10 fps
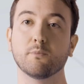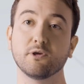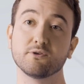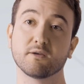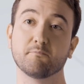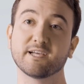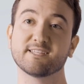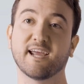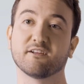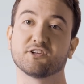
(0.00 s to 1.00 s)
We'll be using
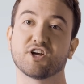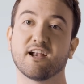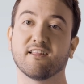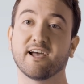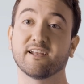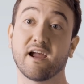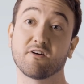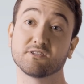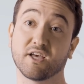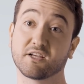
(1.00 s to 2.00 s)
big data to shine a light in
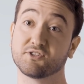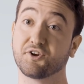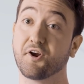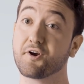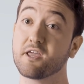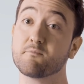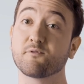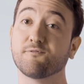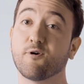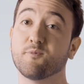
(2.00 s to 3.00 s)
areas like security,
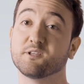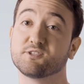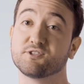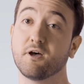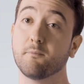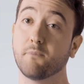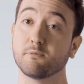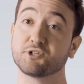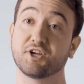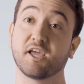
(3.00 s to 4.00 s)
performance,
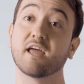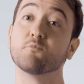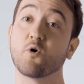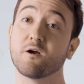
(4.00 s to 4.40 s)
publishing, and